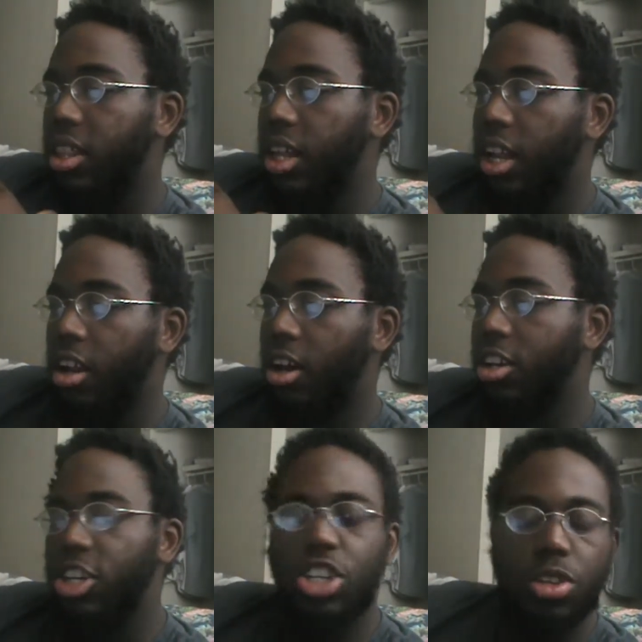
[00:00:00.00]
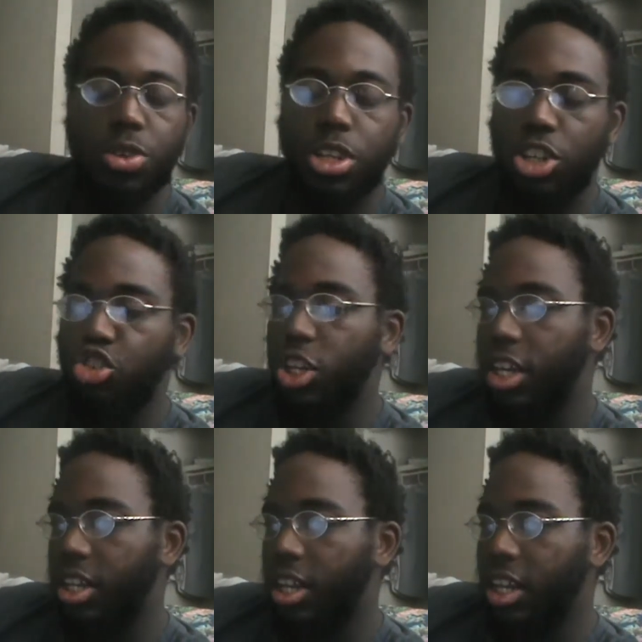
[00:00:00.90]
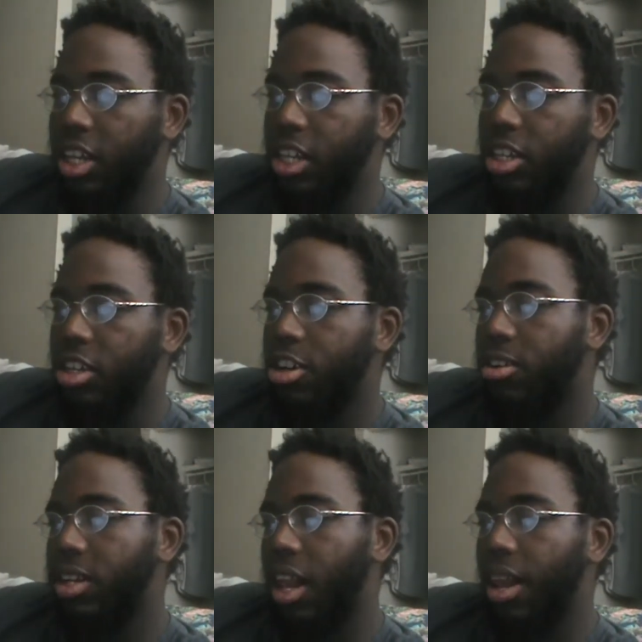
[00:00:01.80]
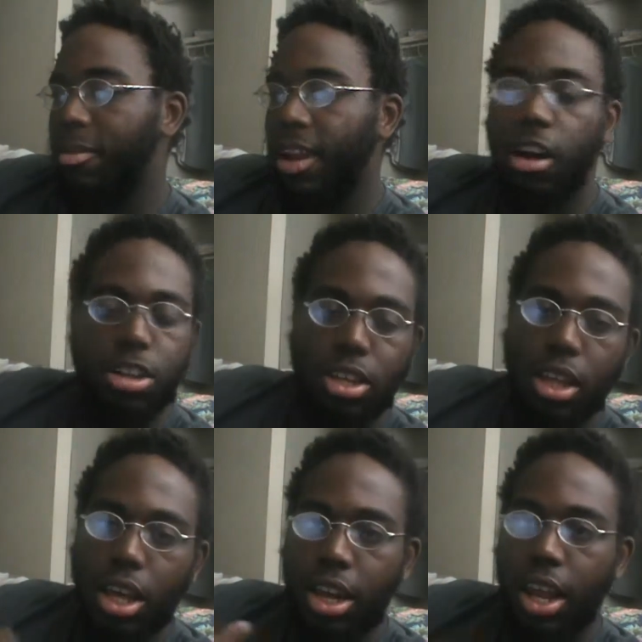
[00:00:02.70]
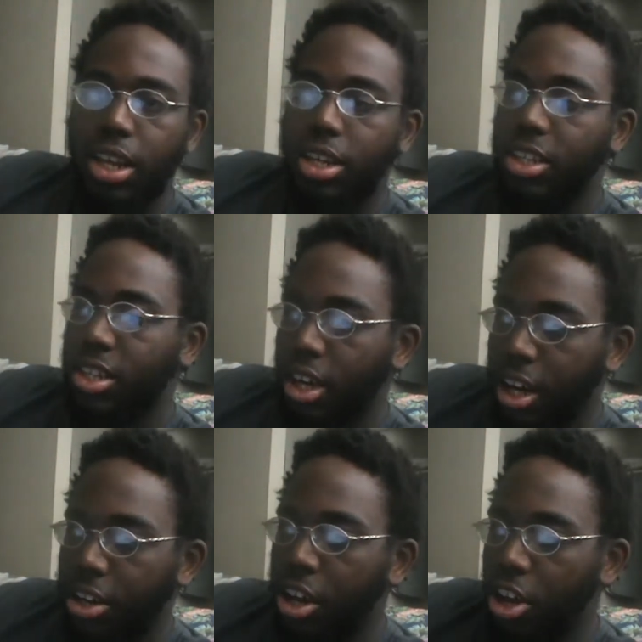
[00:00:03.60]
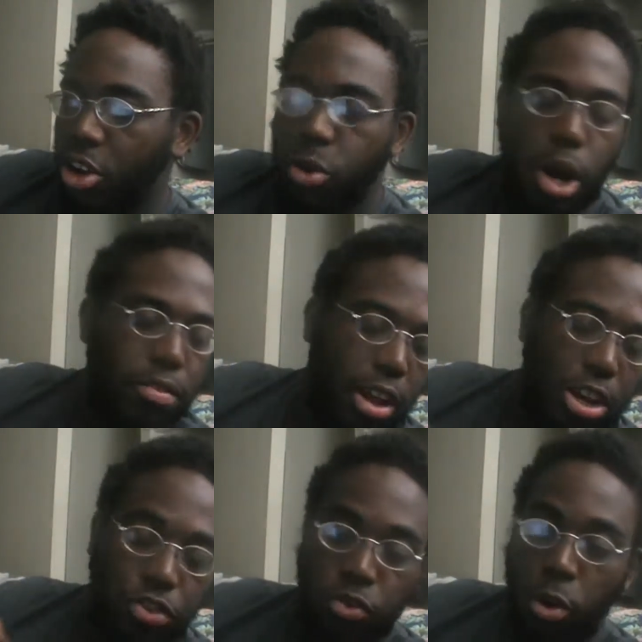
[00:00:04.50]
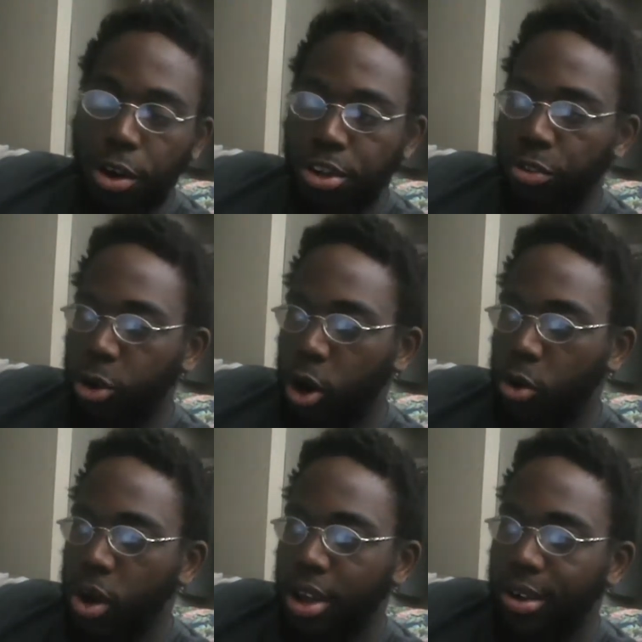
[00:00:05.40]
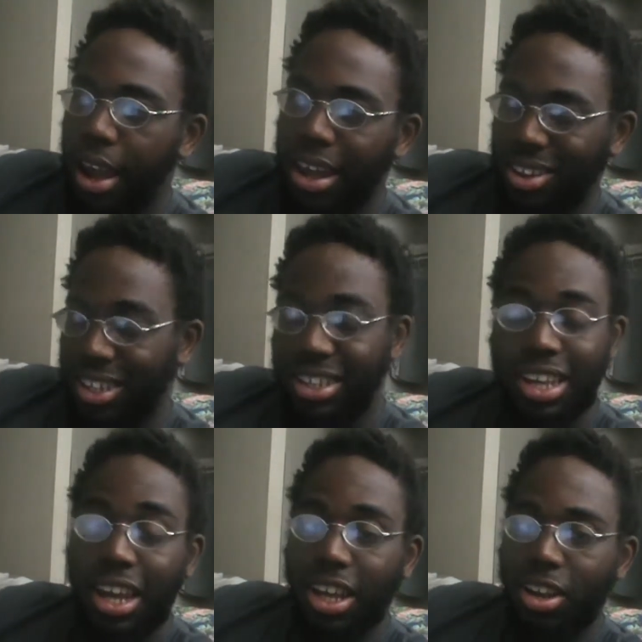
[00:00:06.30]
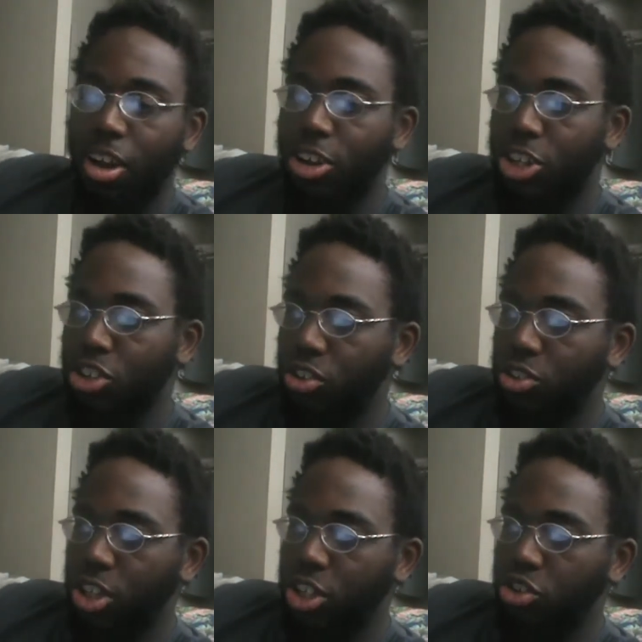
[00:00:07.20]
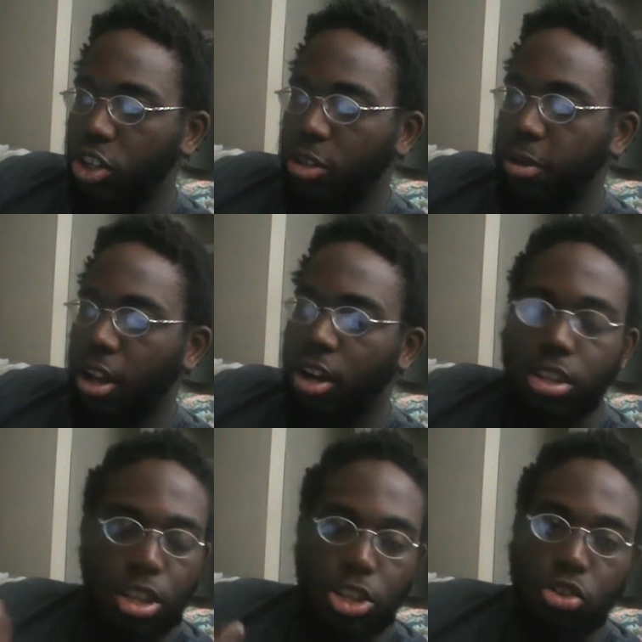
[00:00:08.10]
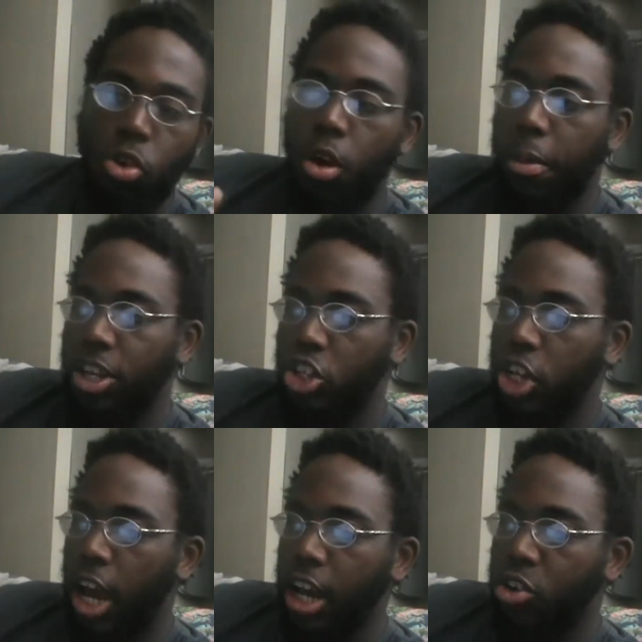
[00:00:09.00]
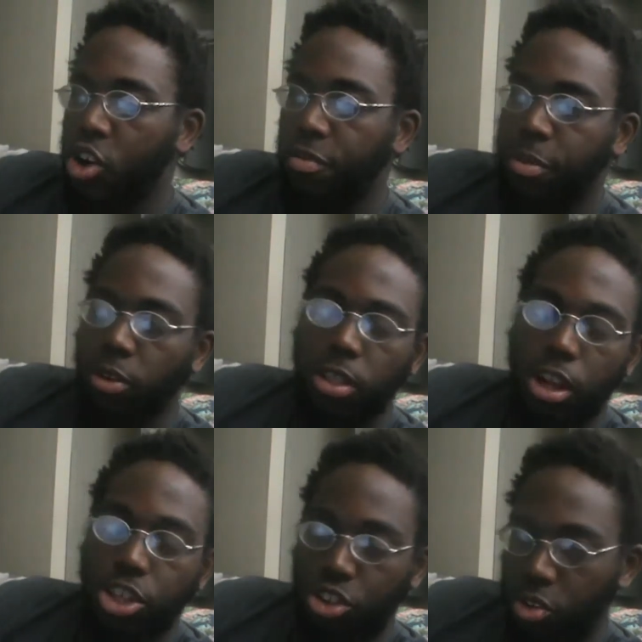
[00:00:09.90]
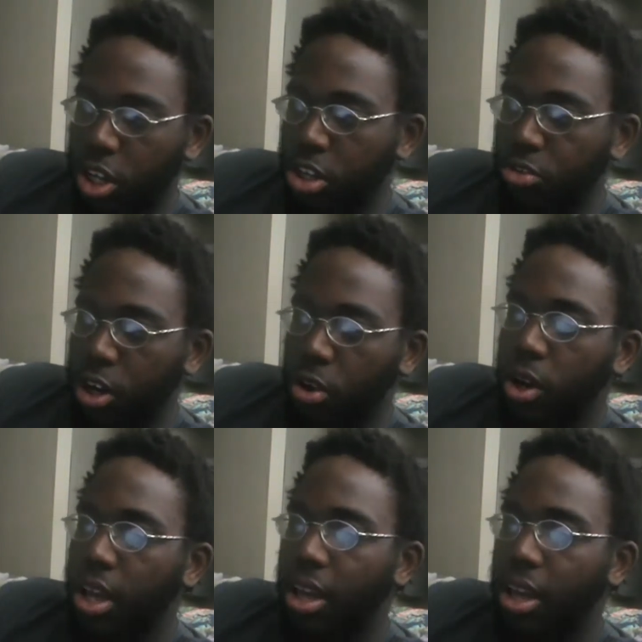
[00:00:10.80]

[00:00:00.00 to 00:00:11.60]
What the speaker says: the longest losing streak in the league currently belongs to the Connecticut Sun, who have lost 4 in a row, and the second longest losing streaks belong to the Storm and Shock, who have both lost 3 in a row.